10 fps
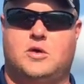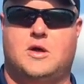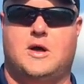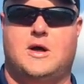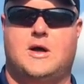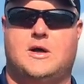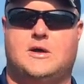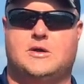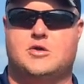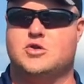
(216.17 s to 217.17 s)

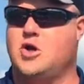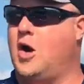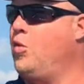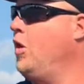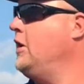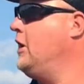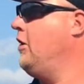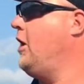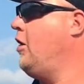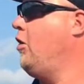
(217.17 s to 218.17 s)
There's not one
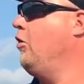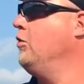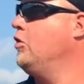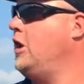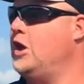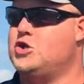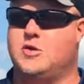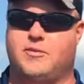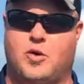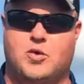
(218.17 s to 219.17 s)
here at our home
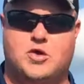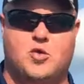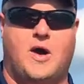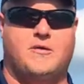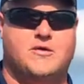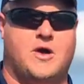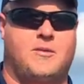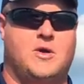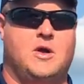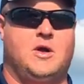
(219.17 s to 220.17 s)
location, but we do have some